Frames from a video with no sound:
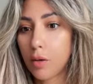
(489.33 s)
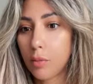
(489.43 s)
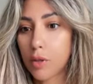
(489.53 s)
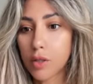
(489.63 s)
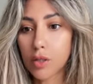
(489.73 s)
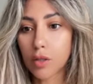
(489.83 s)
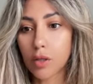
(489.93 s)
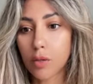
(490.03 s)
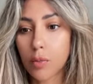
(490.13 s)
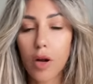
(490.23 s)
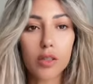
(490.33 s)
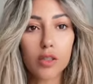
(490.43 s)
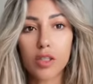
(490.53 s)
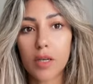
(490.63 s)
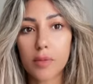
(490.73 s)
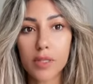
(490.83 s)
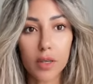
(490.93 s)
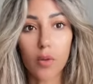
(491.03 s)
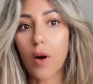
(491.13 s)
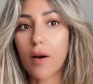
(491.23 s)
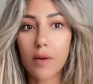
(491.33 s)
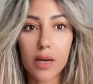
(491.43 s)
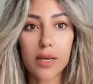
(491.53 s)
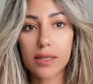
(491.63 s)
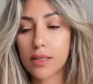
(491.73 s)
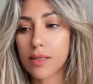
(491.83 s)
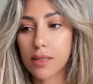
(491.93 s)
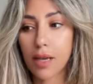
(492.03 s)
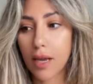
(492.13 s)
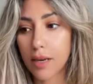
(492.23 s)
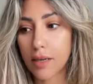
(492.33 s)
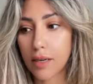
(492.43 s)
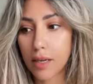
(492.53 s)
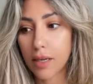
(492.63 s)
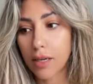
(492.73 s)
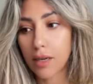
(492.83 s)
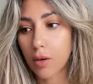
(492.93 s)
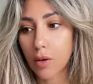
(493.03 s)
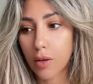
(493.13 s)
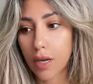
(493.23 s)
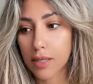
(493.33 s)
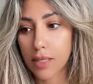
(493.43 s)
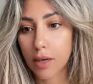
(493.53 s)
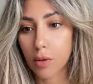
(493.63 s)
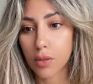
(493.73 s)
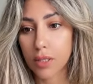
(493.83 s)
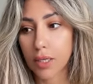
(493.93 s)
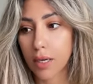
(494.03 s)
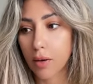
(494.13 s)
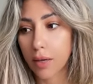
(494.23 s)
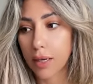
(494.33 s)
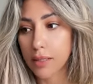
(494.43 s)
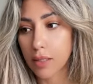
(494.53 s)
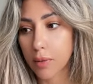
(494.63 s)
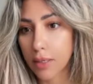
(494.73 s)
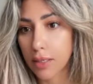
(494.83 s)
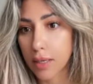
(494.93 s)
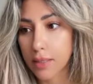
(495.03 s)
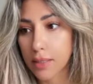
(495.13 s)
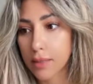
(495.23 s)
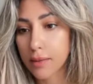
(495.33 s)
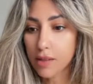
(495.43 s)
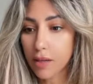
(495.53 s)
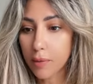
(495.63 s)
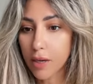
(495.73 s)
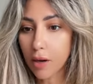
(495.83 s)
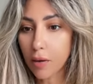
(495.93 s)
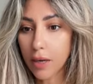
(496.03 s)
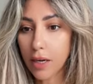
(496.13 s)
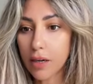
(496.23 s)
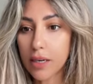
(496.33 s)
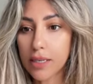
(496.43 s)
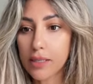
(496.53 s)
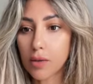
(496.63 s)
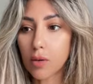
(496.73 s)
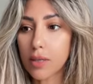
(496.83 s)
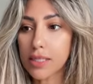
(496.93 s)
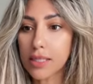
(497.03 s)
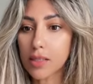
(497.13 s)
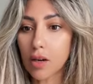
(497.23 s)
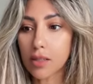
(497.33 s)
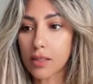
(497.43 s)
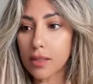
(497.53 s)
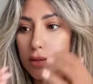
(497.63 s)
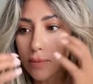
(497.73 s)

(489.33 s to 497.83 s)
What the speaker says: personal, partnerships, inquiries, and it can organize it accordingly. Okay, let's see what it does. There we go. Here it already started.